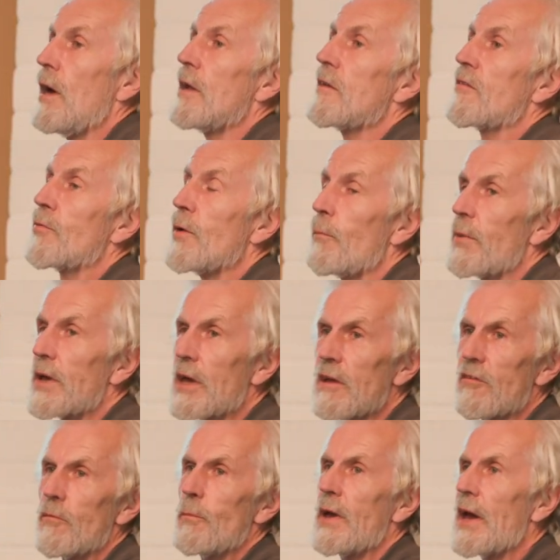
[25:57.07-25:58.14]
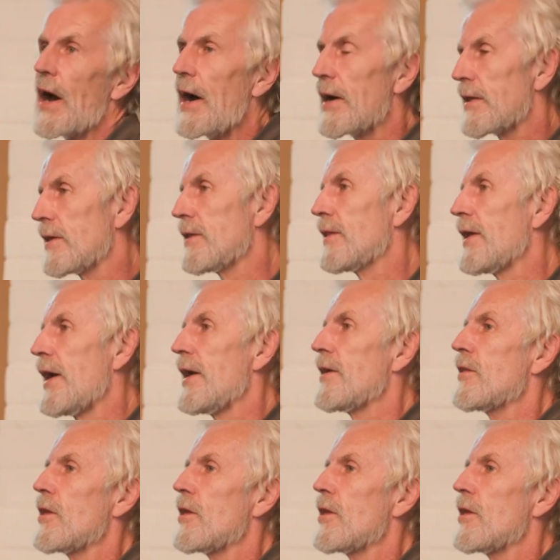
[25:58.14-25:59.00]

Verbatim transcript: and this propagation may either die